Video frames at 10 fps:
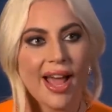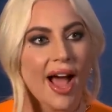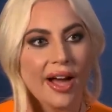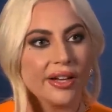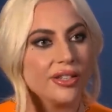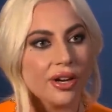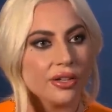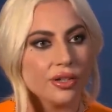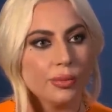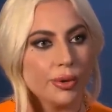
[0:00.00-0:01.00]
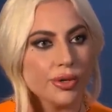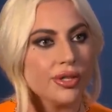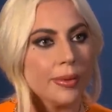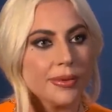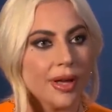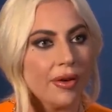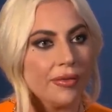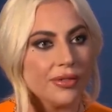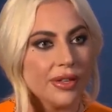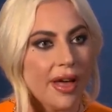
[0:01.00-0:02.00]
actor should push
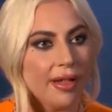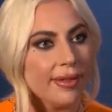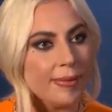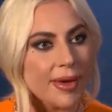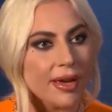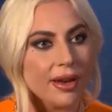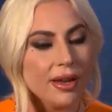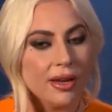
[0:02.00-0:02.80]
themselves to that limit.